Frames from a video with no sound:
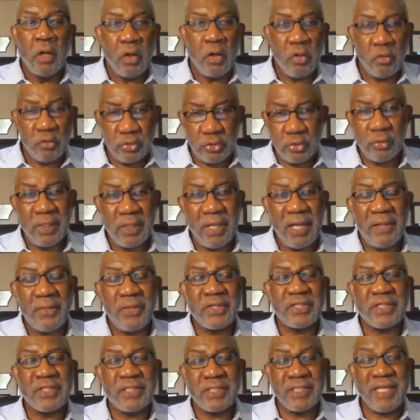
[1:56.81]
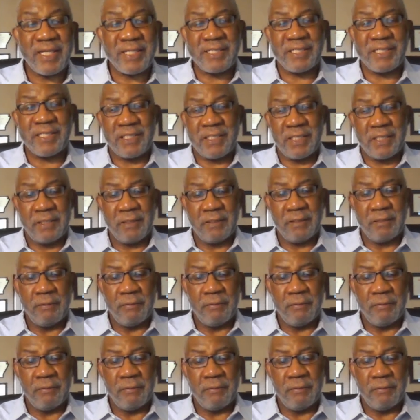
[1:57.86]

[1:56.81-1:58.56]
On July the 6th,